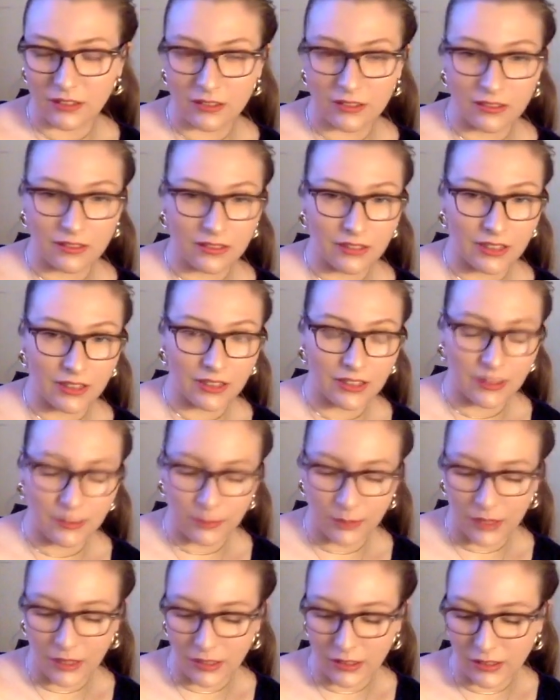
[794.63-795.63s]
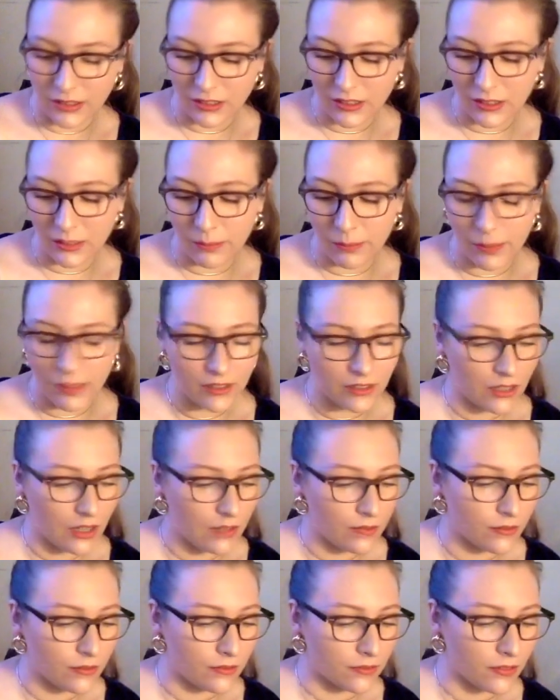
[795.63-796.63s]
in this because it's based
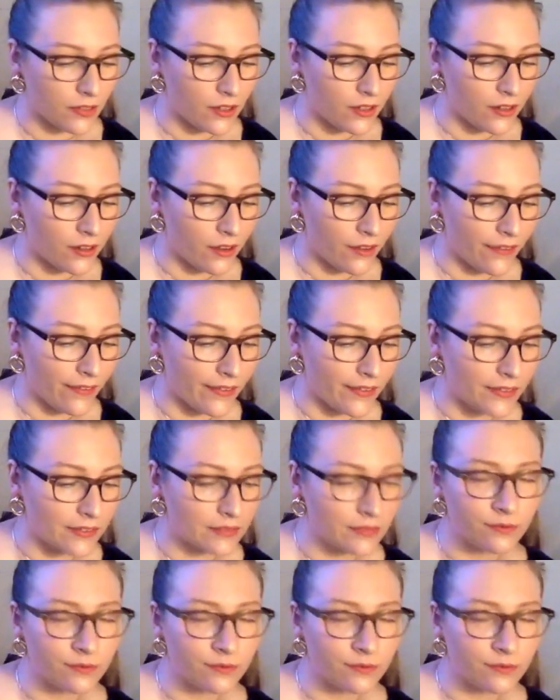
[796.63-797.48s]
off of like, uh,